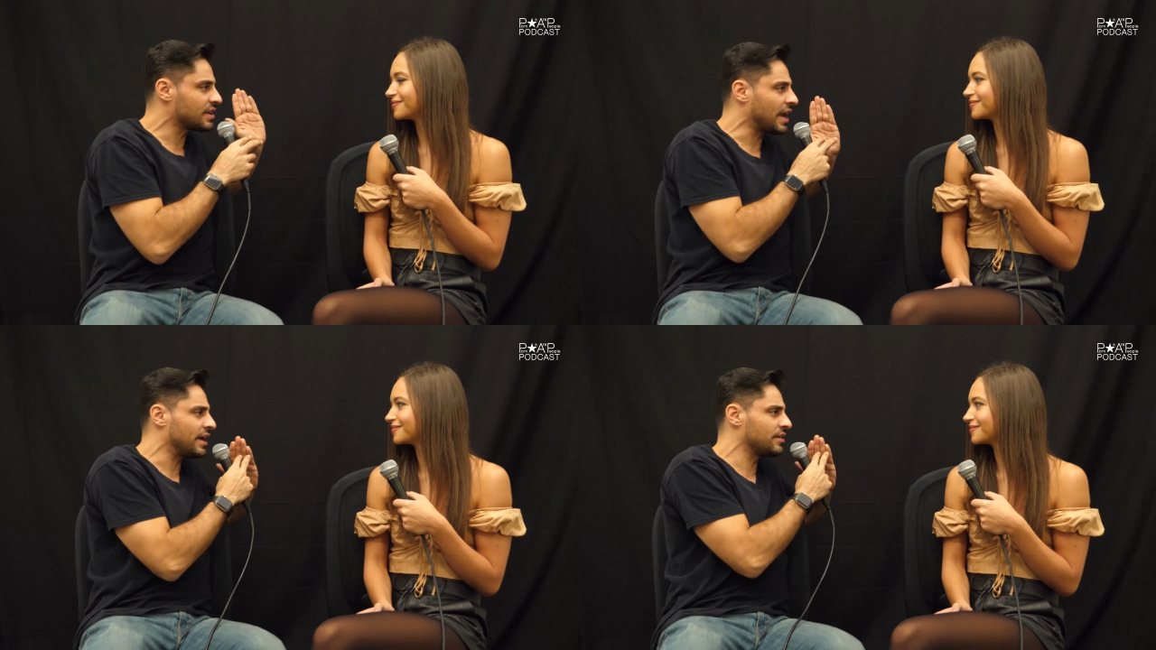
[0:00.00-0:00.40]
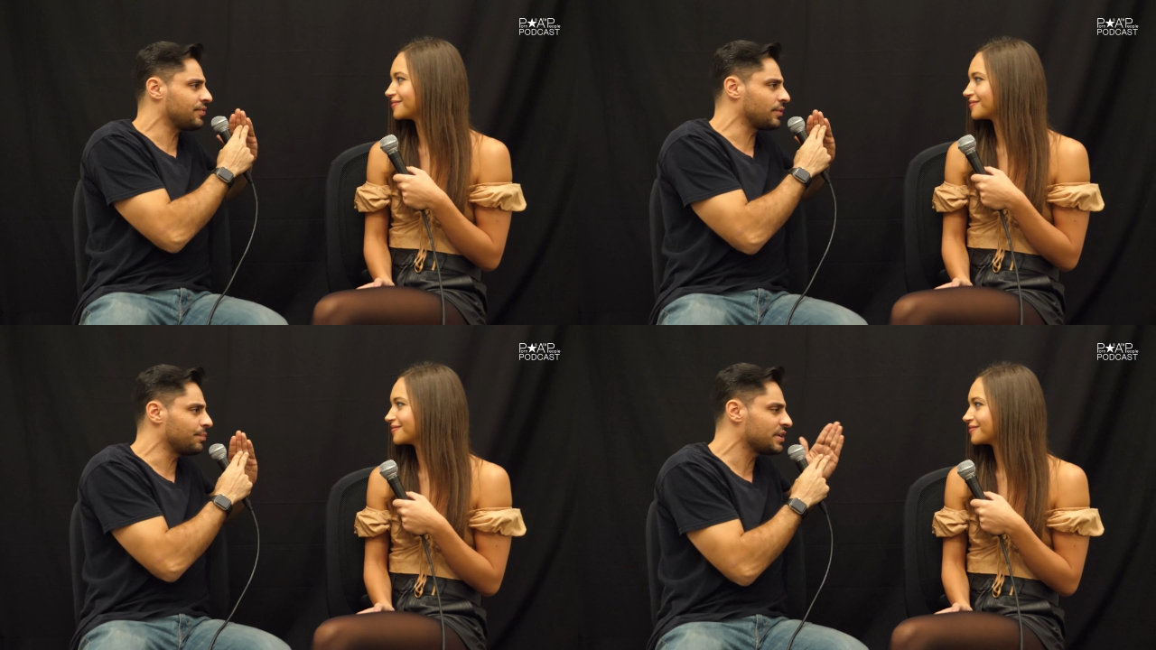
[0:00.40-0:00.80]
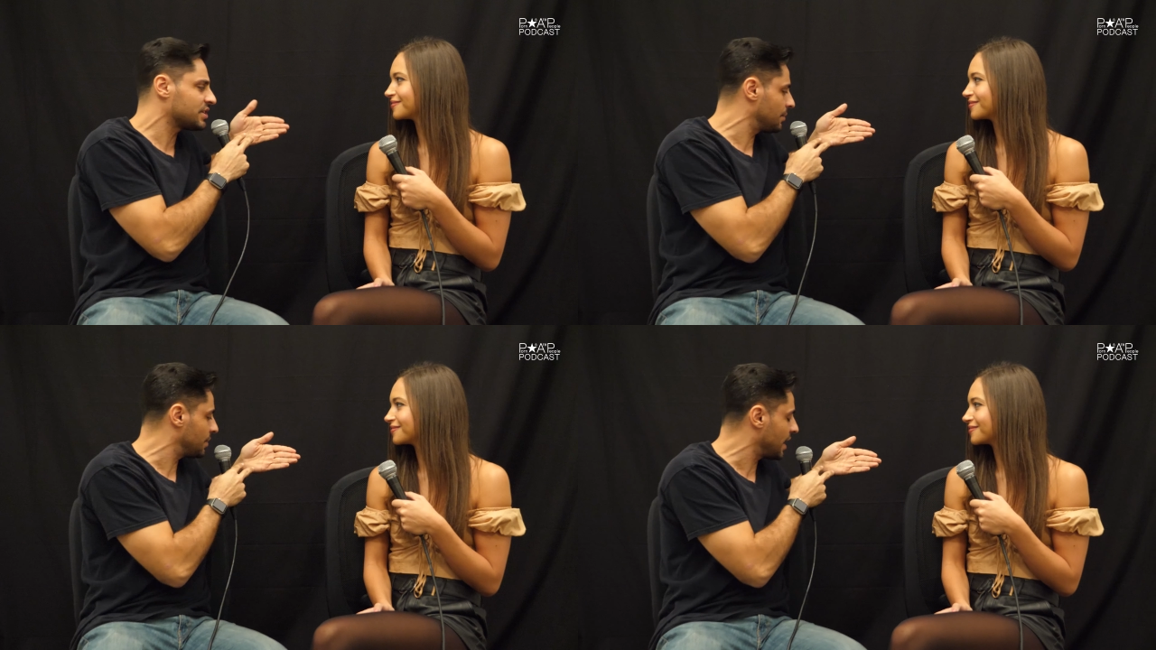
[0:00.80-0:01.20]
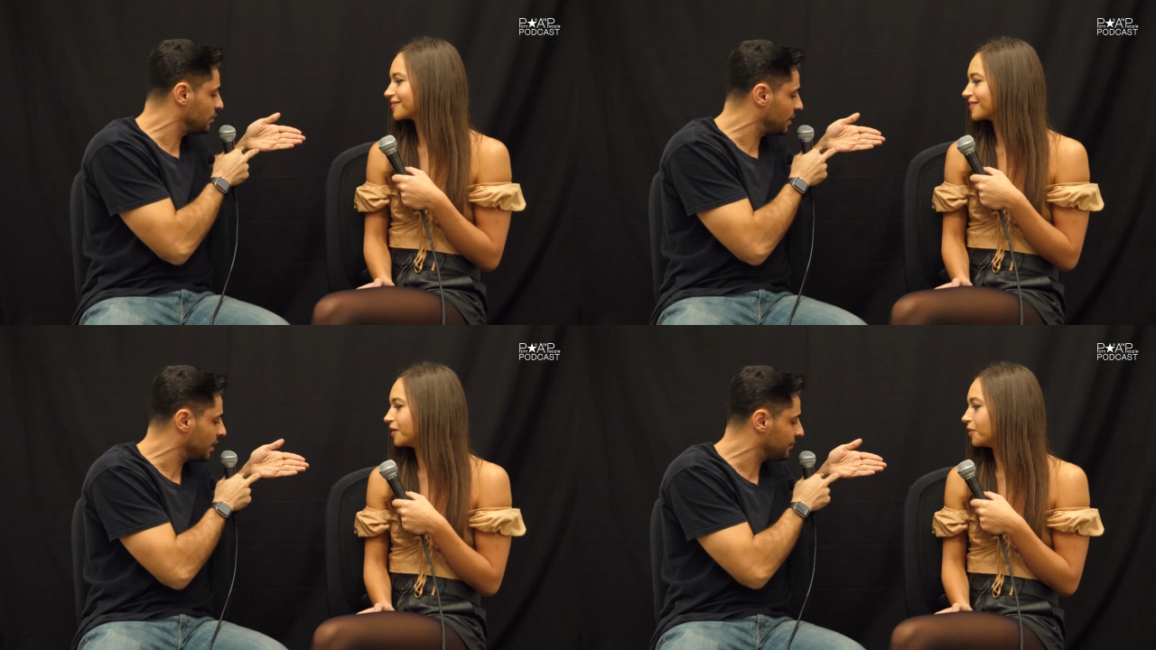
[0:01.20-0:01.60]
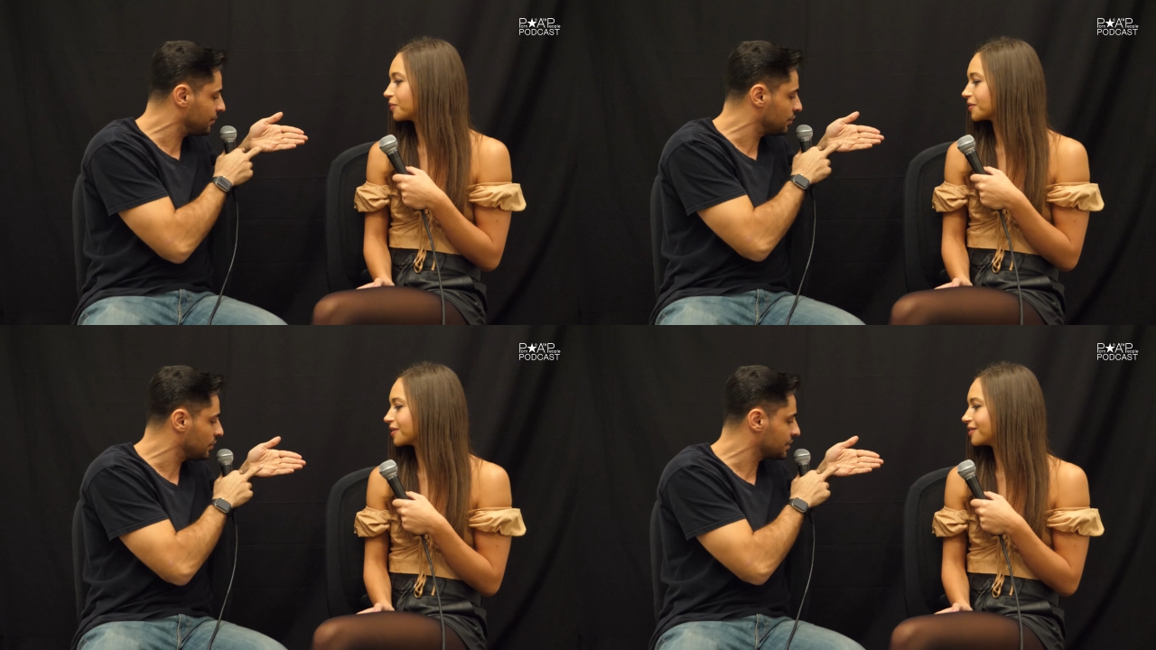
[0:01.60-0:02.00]
Speaker 1: hand for Michigan, but I do hand oh,
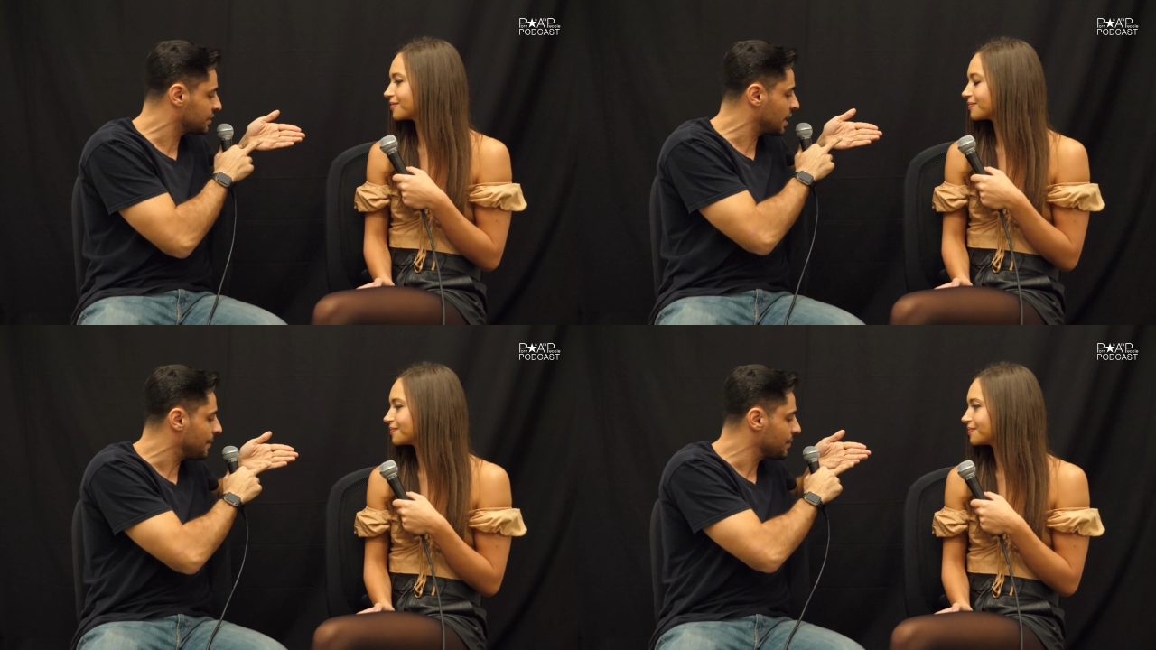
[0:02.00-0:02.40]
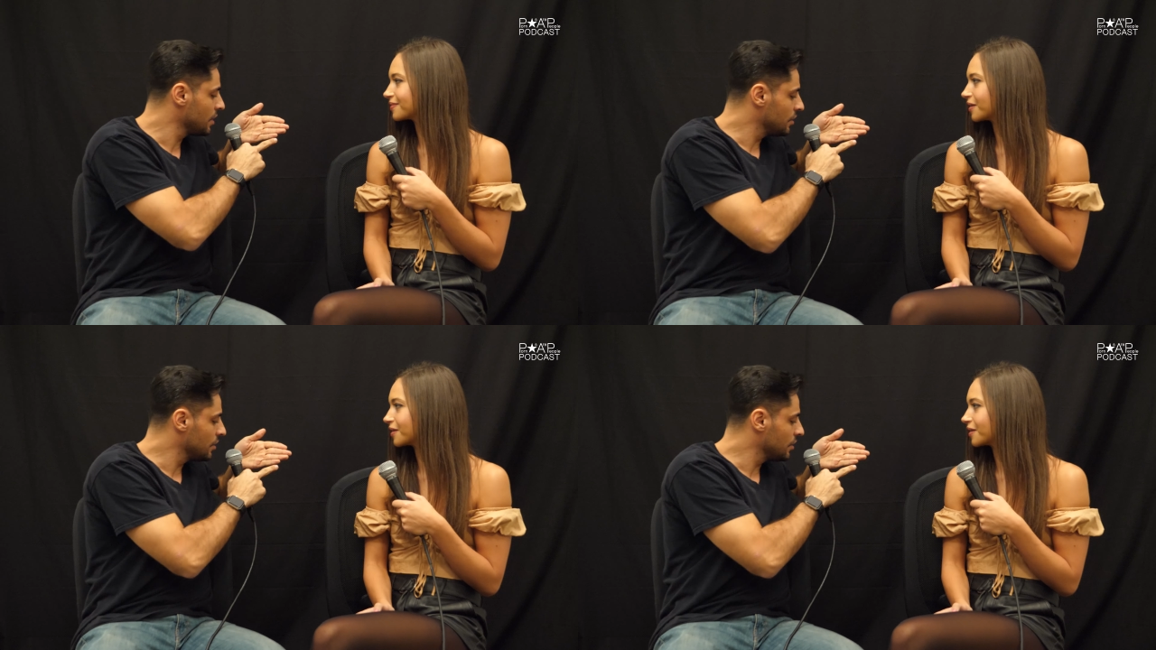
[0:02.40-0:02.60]
for really? New York State.